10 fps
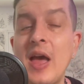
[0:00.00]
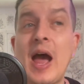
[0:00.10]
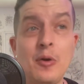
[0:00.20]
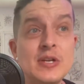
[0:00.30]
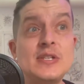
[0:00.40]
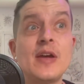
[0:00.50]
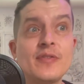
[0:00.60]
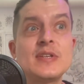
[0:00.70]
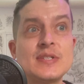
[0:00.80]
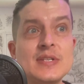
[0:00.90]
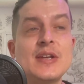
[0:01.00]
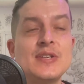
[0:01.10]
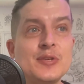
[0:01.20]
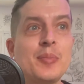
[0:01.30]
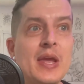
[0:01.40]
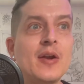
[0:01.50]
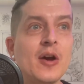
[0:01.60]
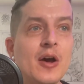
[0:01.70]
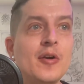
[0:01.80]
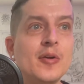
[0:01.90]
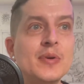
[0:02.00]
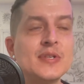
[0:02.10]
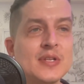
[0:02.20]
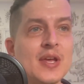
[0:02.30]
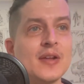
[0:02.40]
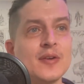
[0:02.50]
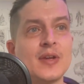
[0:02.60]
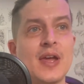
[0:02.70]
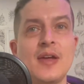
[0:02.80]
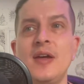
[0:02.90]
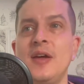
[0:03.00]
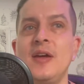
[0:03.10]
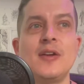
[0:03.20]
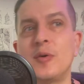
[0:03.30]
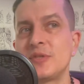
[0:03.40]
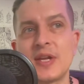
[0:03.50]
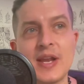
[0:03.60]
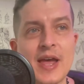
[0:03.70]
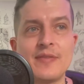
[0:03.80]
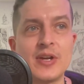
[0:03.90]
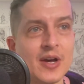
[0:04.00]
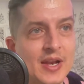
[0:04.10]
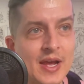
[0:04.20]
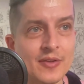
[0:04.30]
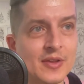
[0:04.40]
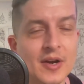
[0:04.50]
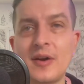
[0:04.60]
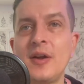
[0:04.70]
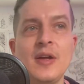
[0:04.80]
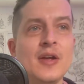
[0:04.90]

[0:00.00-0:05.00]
I would definitely say Japan 100%. Okay, no one's gonna have a gun out there.